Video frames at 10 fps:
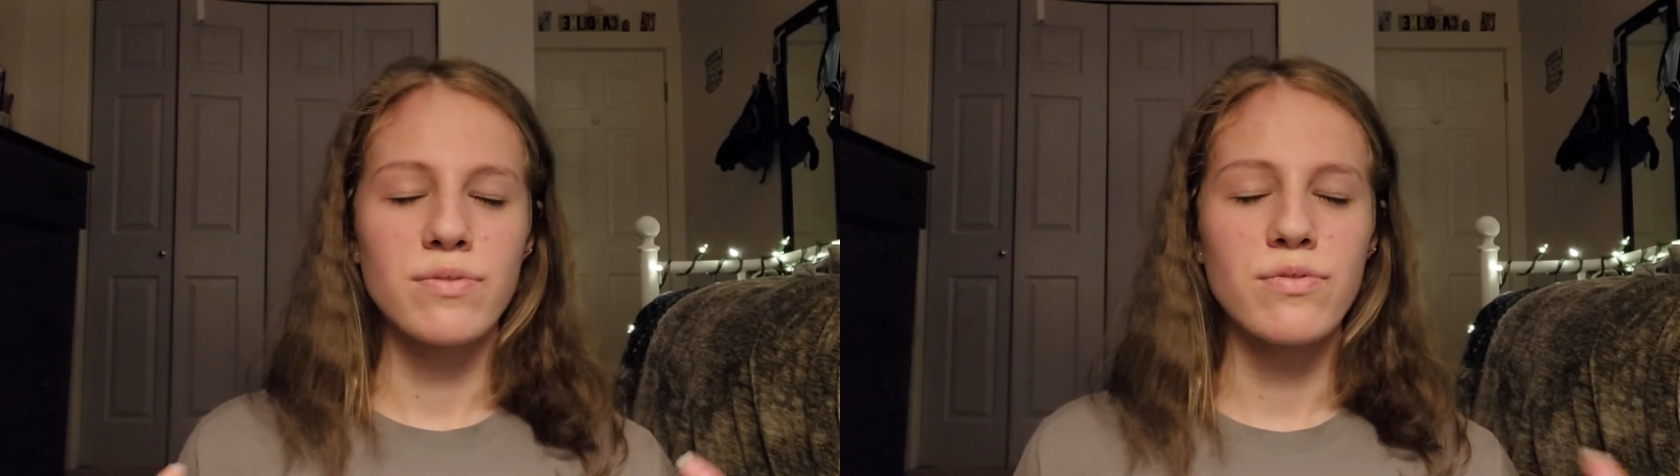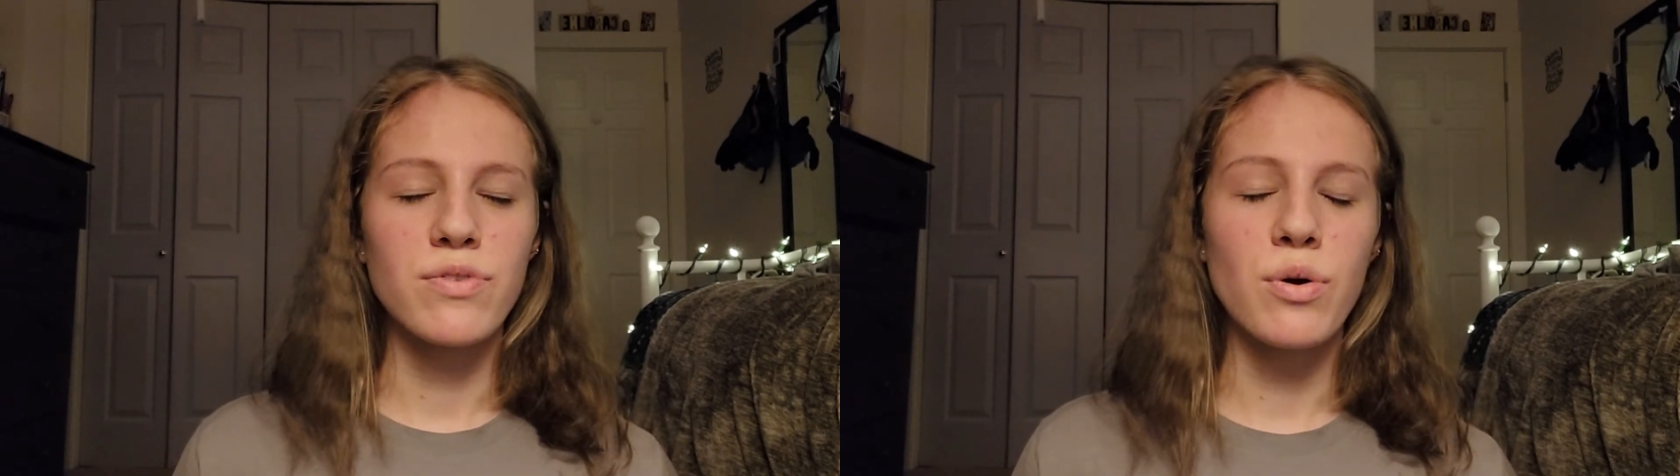
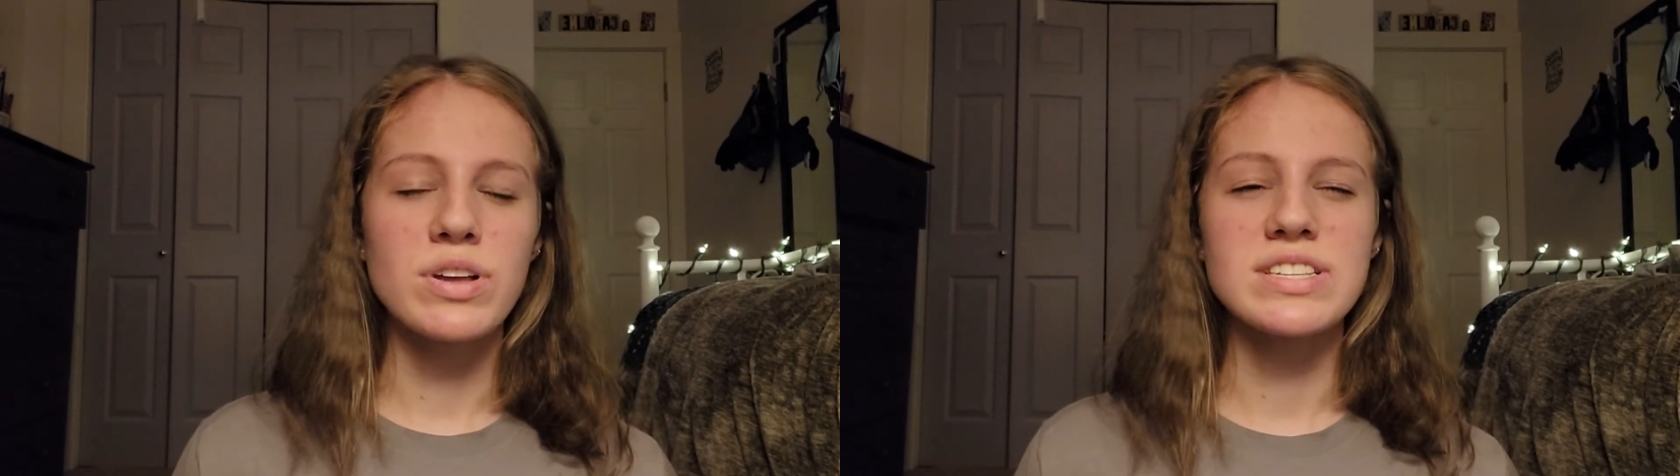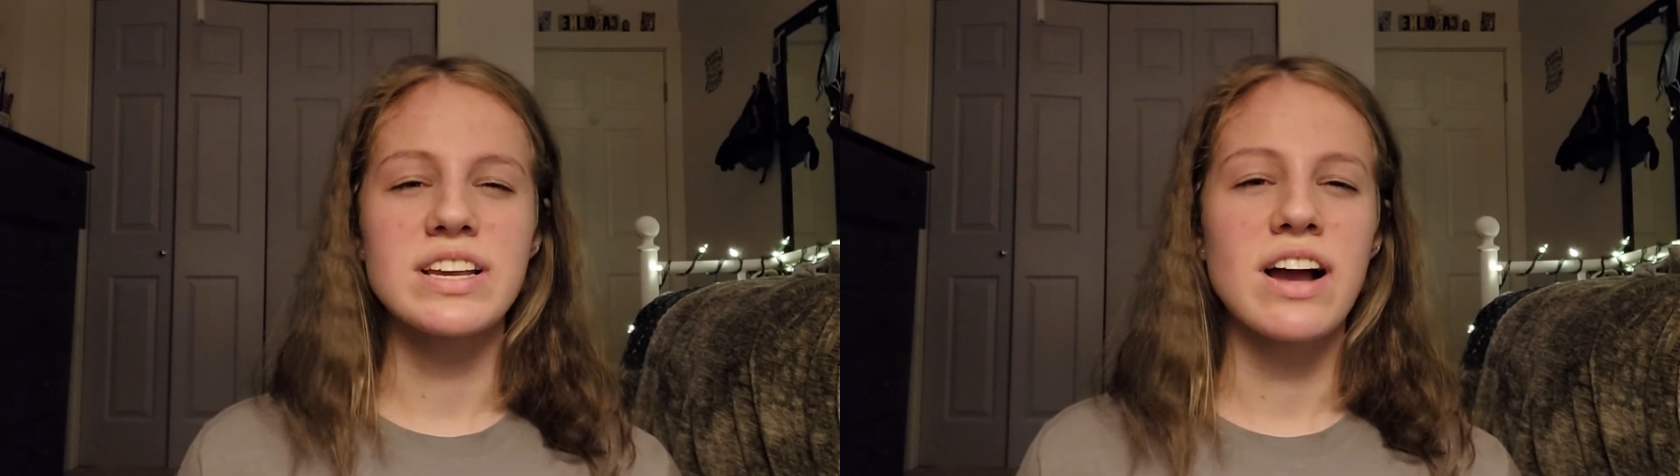
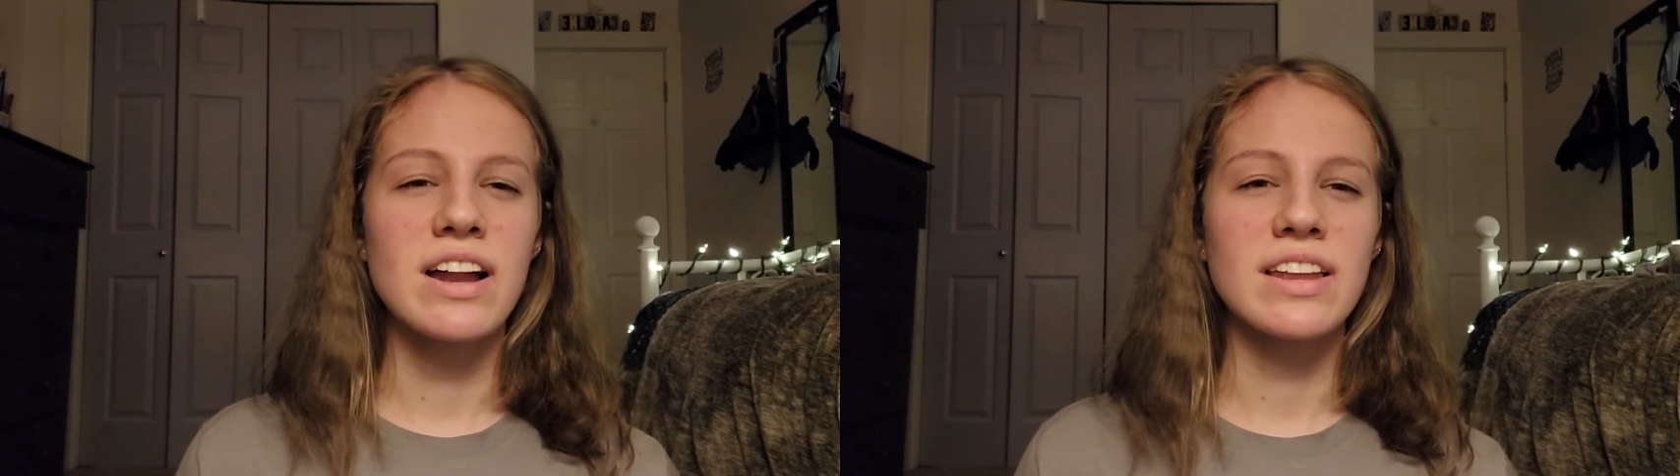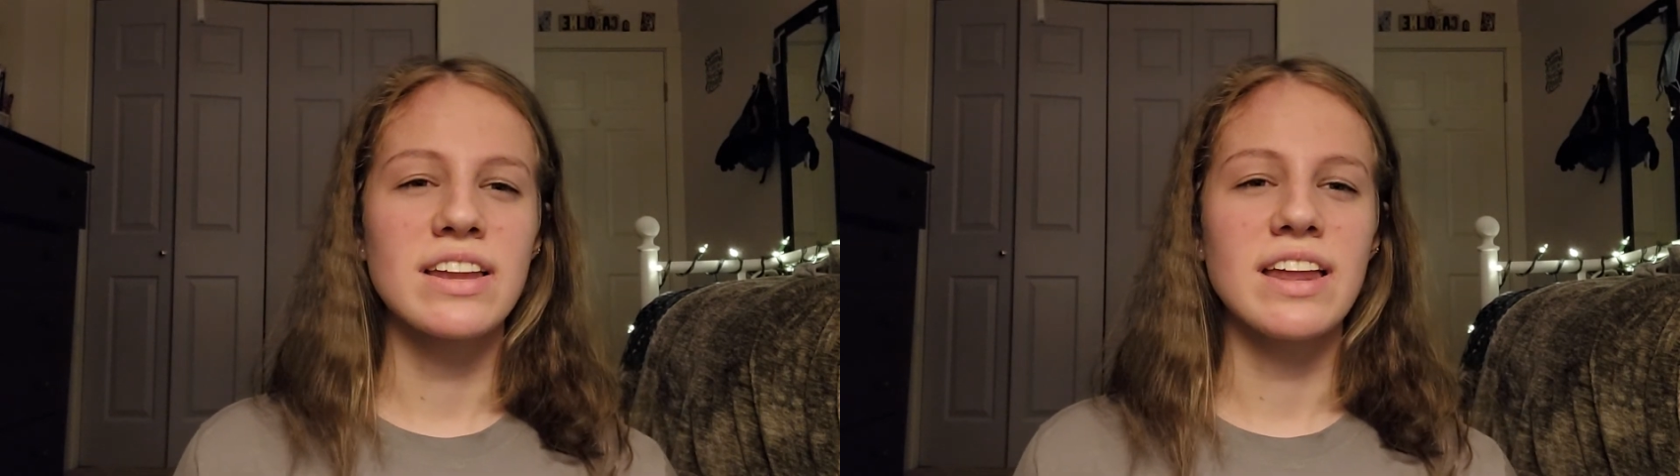focusing
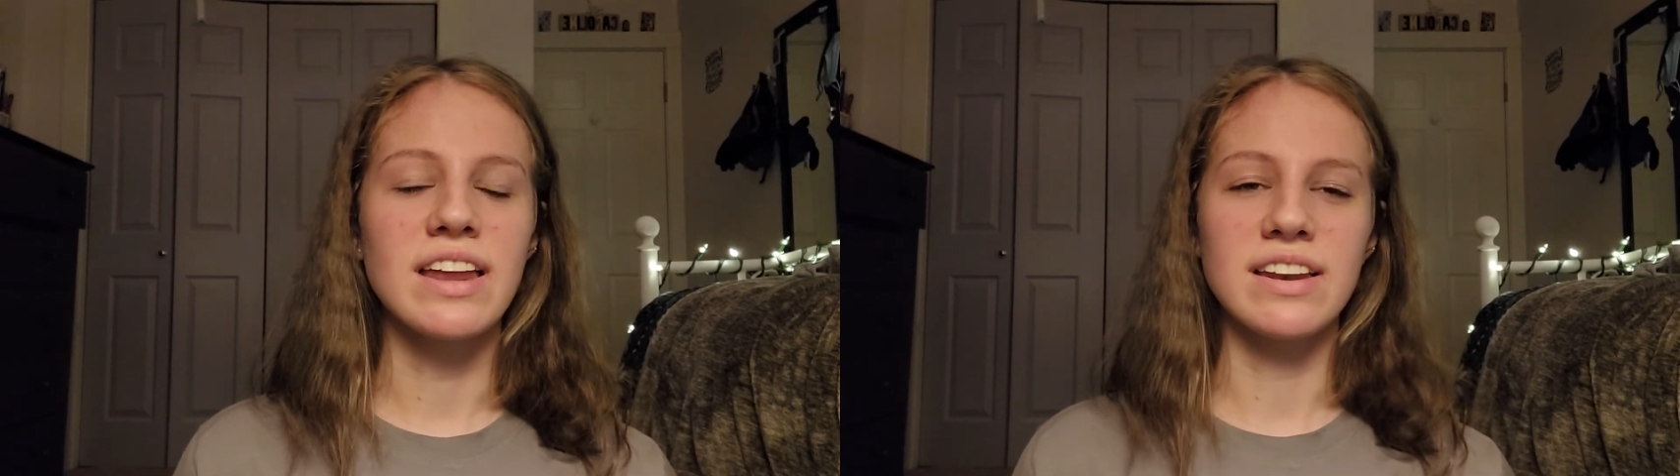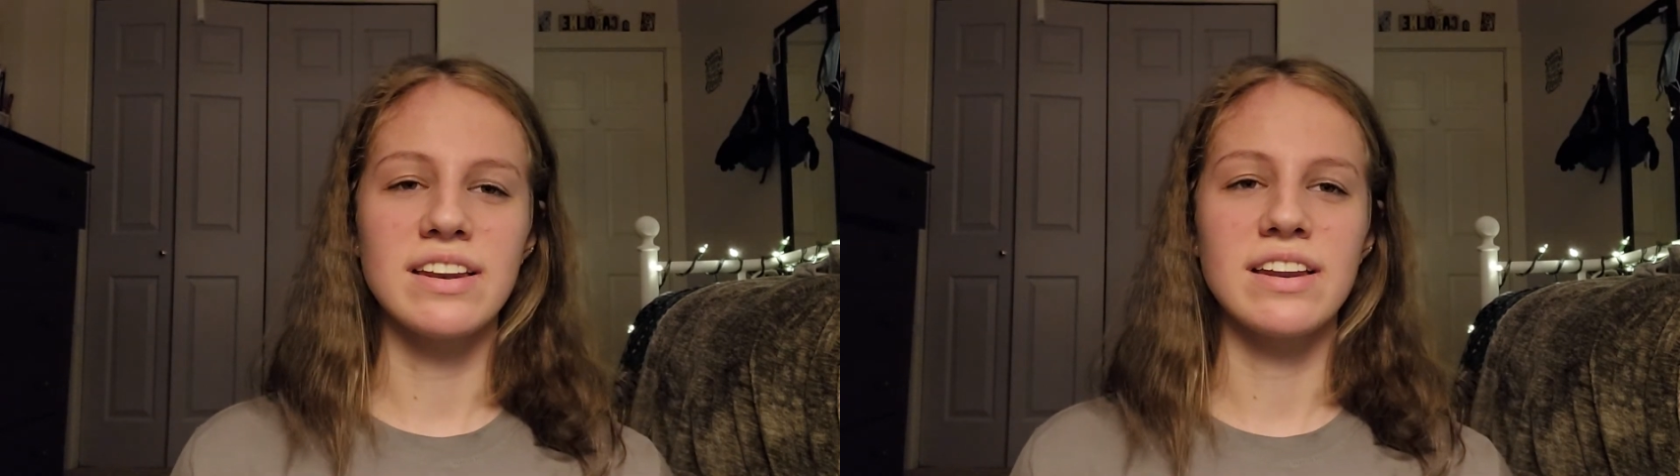on it
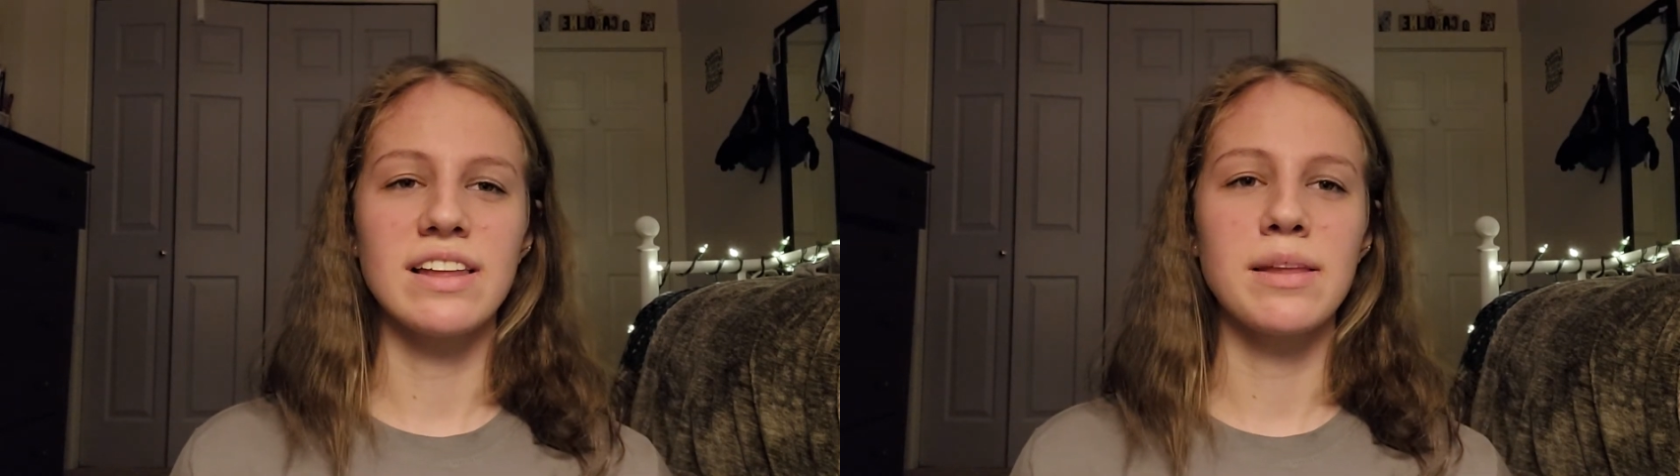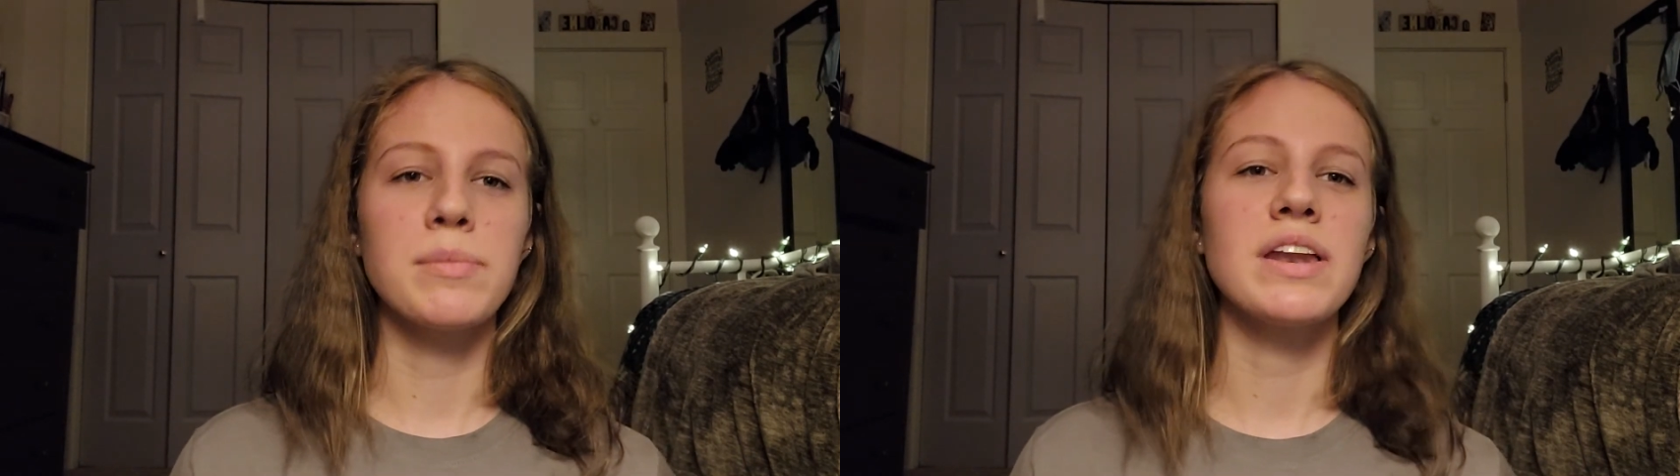and
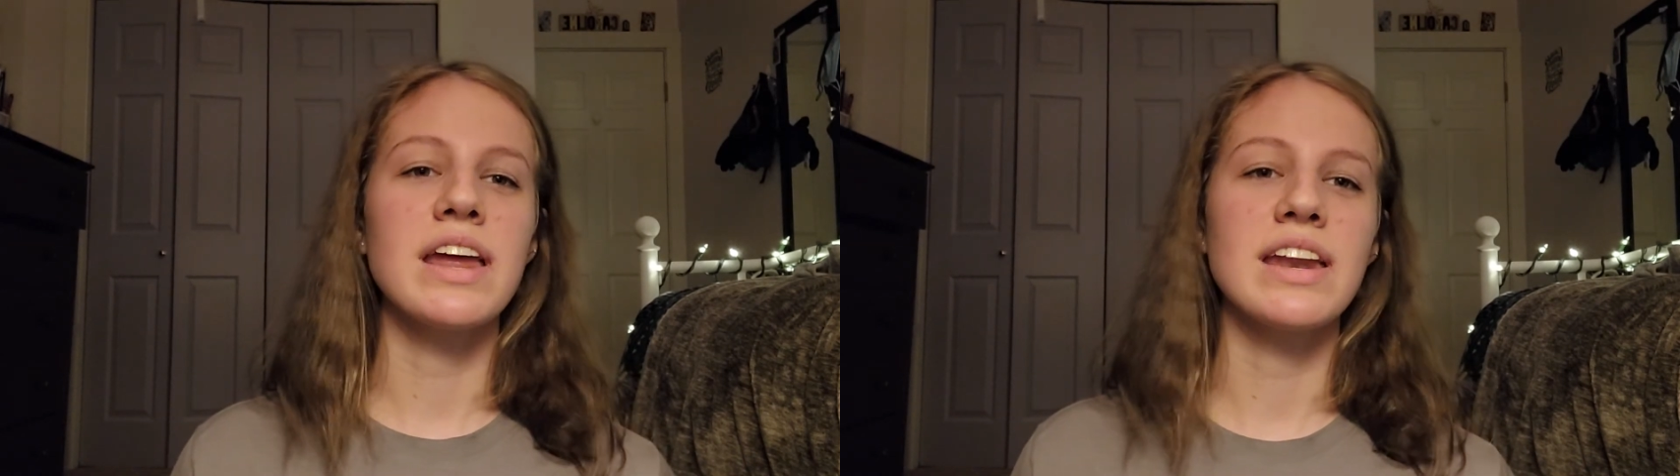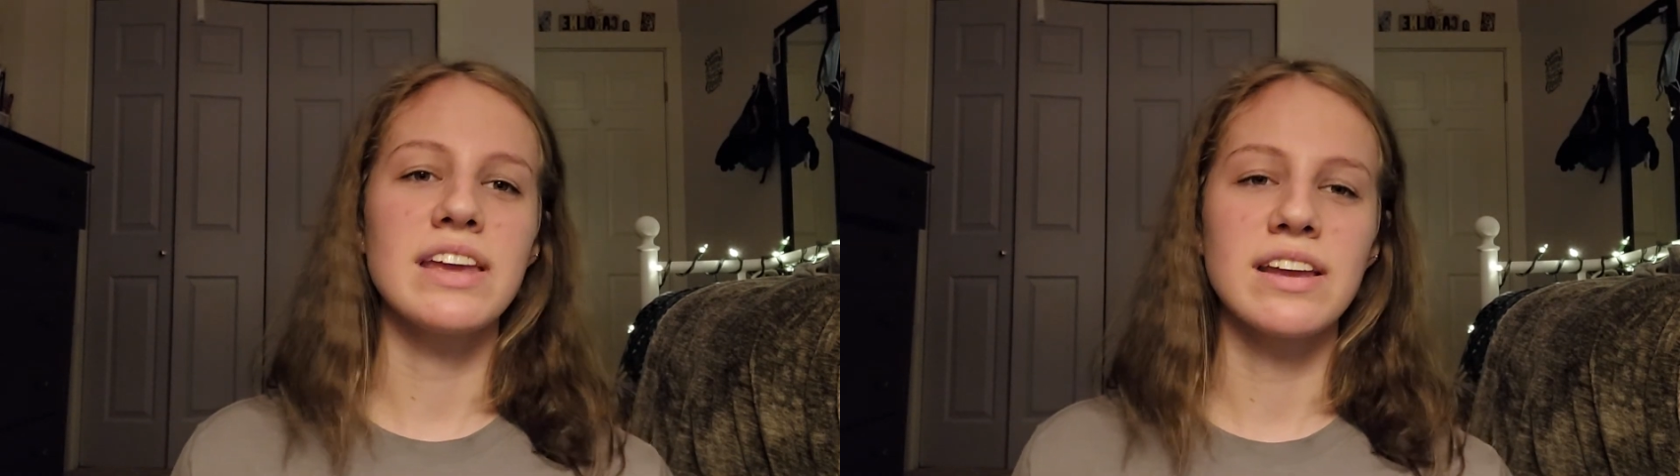
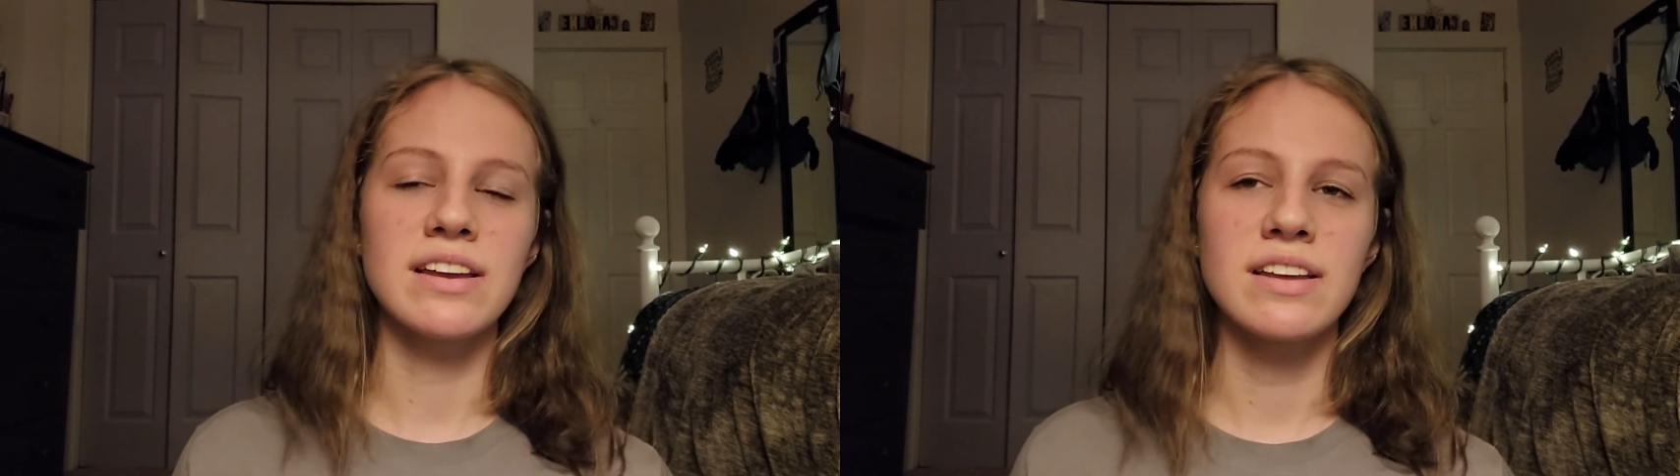eliminating